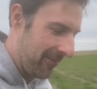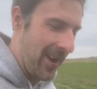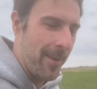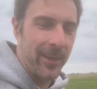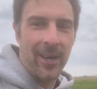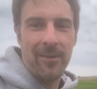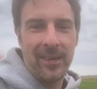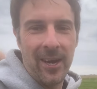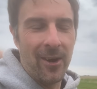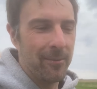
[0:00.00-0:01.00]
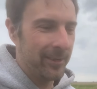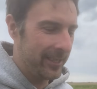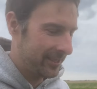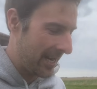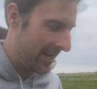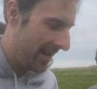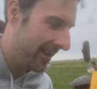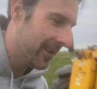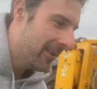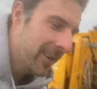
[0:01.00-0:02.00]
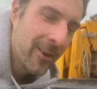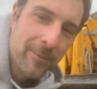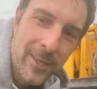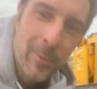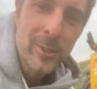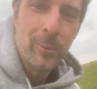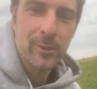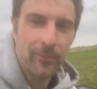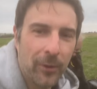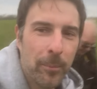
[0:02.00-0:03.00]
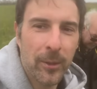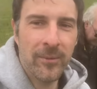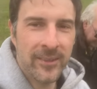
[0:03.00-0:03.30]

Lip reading: Farmer Clive get home because it's Saturday afternoon and obviously he wants to watch the football.